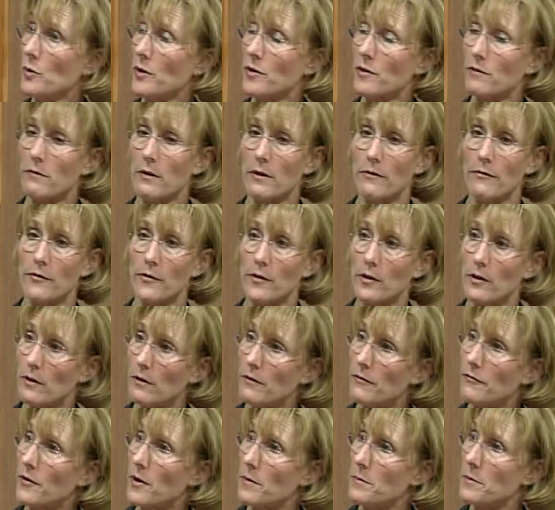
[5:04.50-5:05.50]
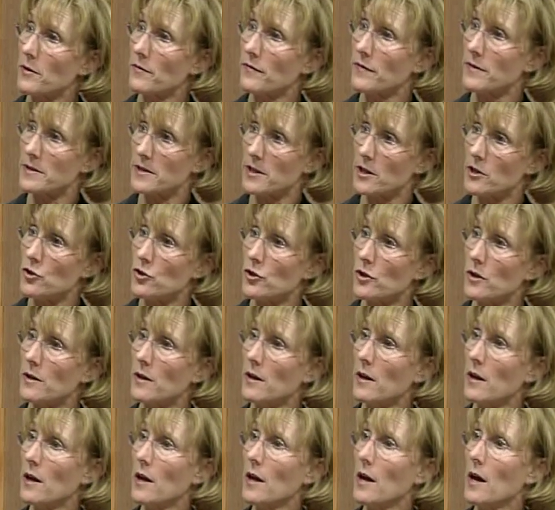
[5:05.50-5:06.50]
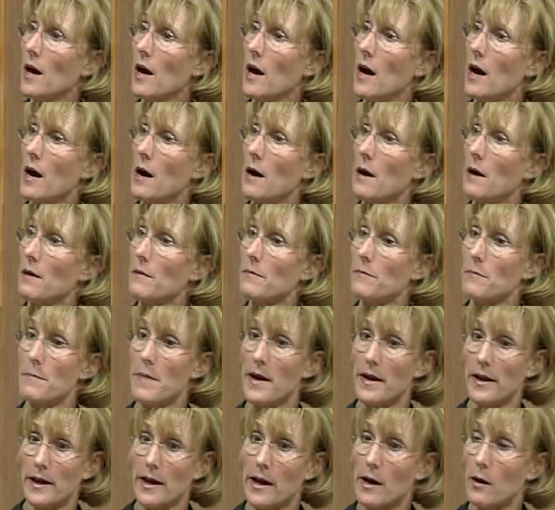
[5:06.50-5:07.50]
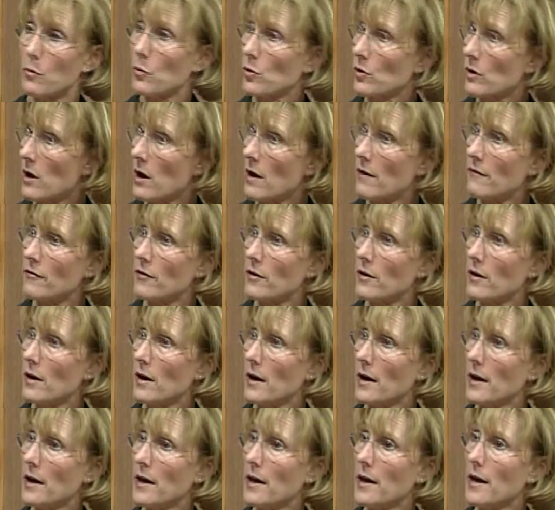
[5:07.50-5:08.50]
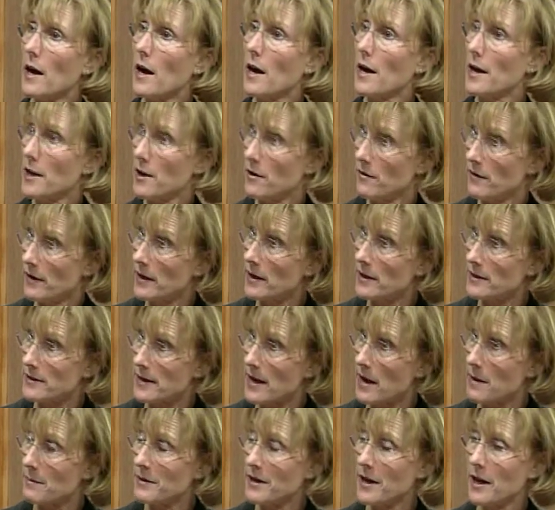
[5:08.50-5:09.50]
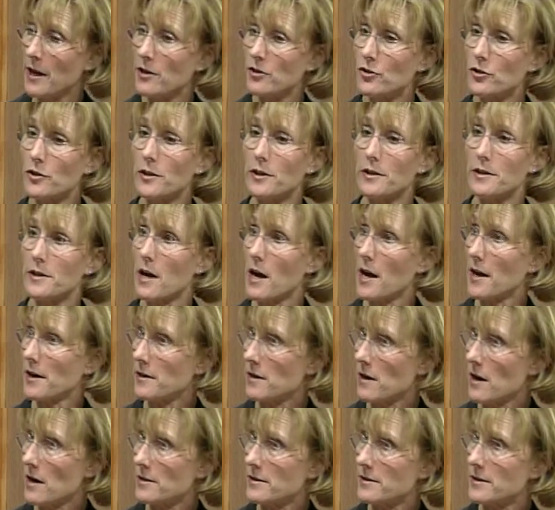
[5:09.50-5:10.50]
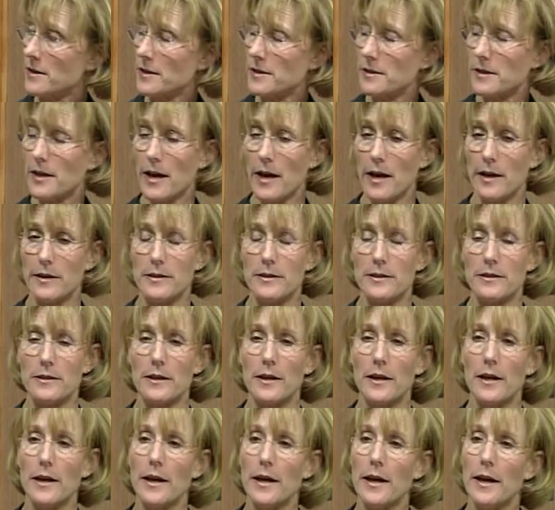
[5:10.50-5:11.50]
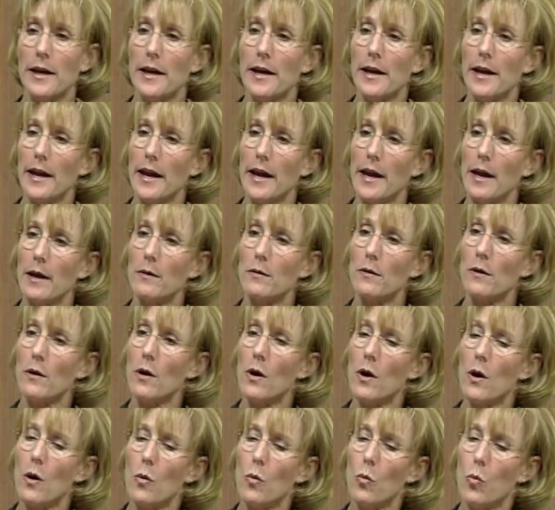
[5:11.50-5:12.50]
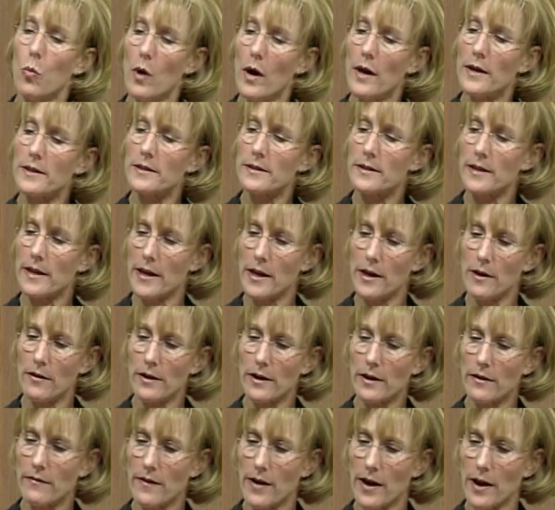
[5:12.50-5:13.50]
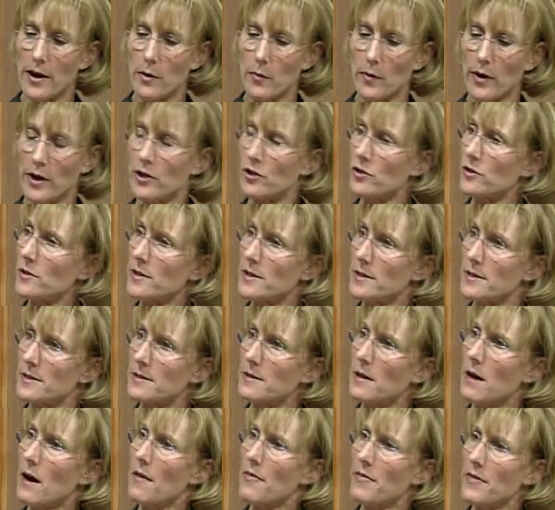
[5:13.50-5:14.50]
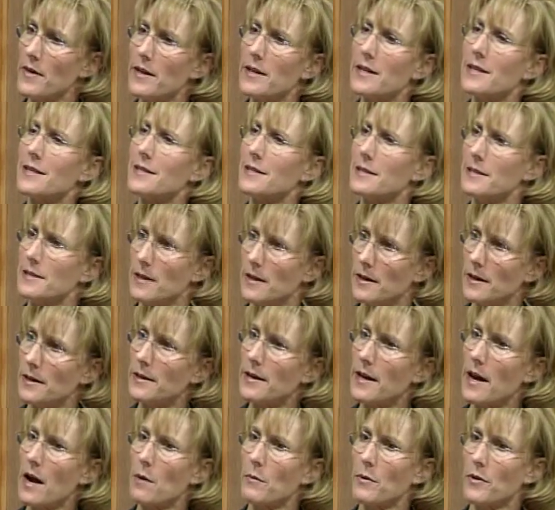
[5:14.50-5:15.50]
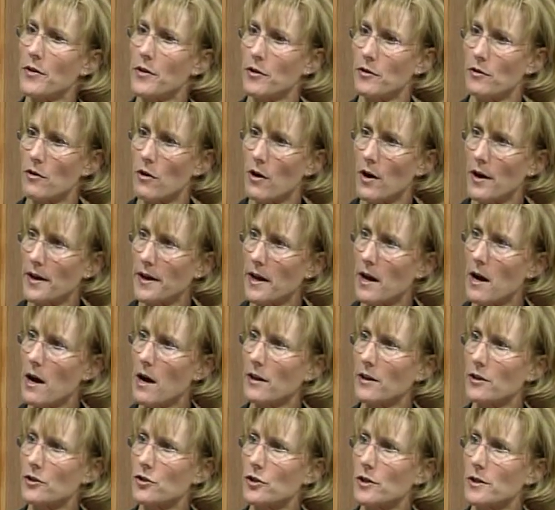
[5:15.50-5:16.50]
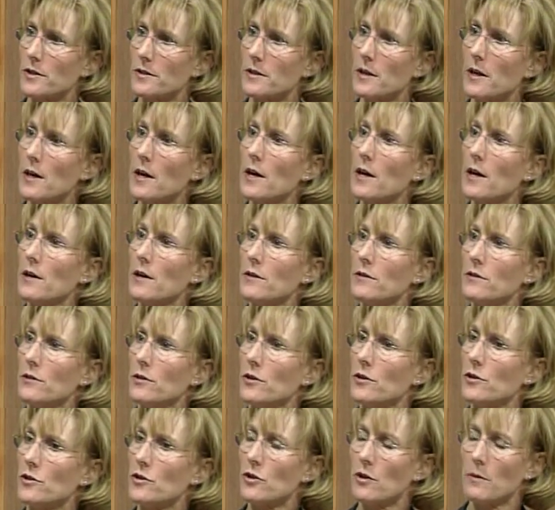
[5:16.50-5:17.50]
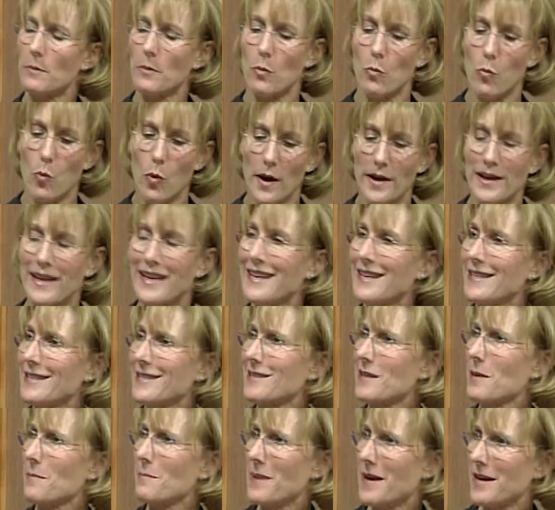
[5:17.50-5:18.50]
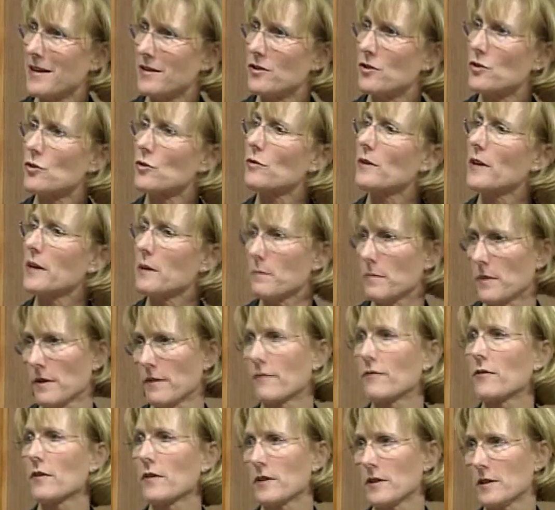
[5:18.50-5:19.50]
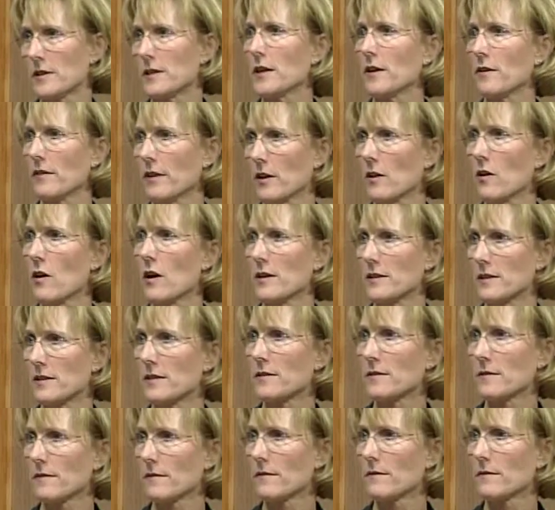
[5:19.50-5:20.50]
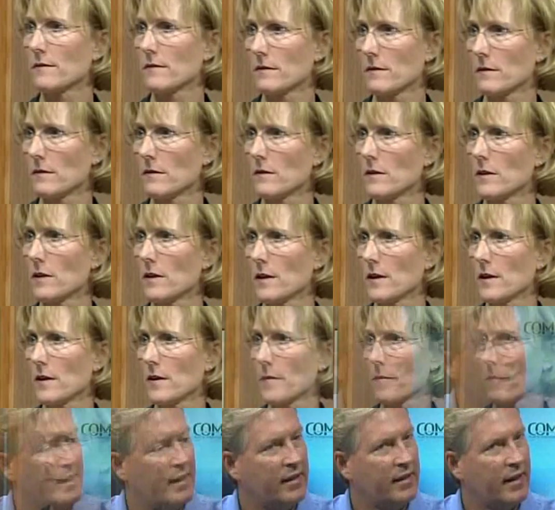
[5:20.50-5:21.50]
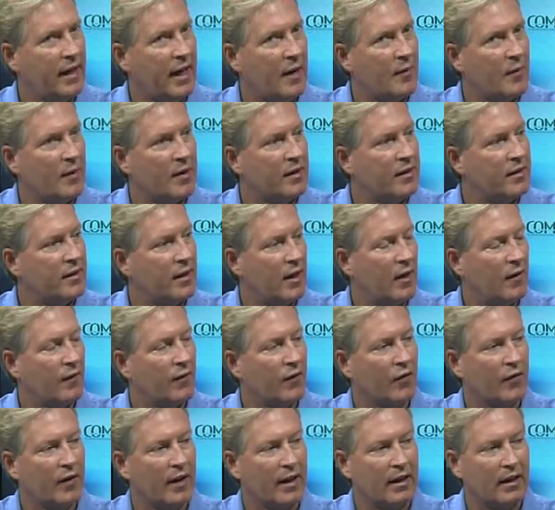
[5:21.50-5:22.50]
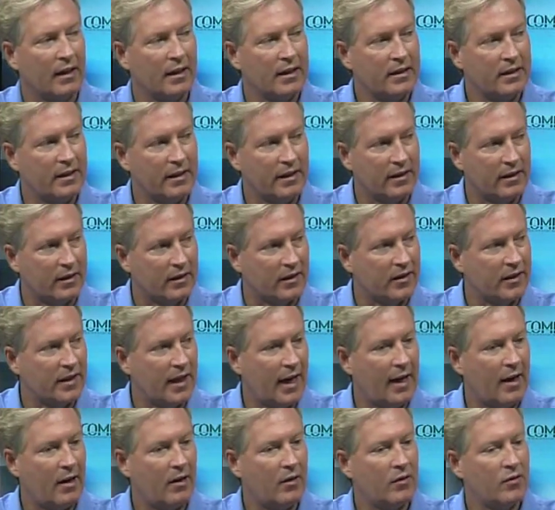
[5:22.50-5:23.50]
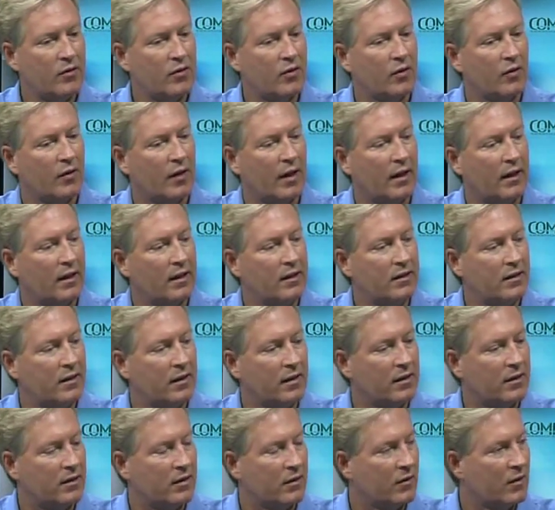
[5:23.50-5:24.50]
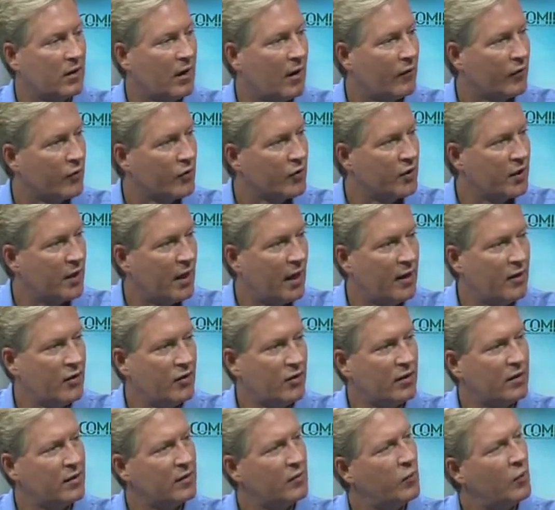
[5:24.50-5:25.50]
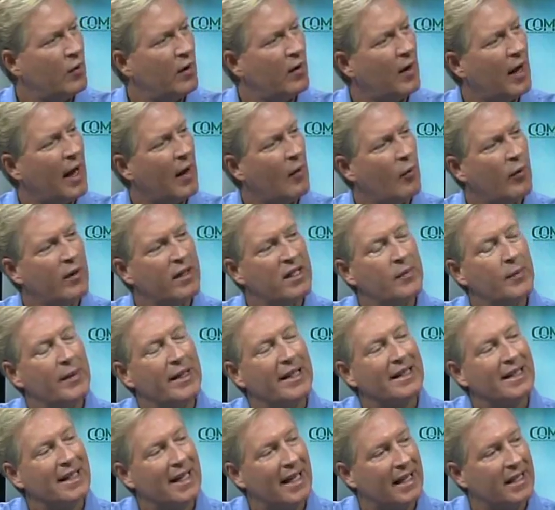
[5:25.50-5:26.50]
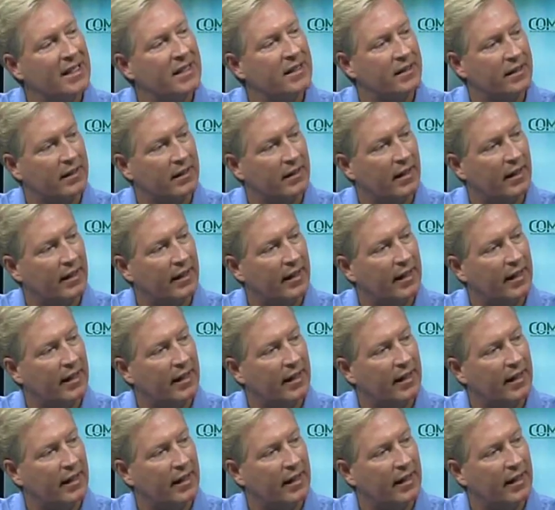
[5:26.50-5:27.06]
with a referral from your physician, Medicare will cover a hearing examination, a diagnostic test. And once the hearing evaluation is done, then it's sitting down with your audiologist to determine what is the best treatment for this hearing loss. So what is the exam itself? Are they listening to sounds? Are they listening to conversations? What is being tested, I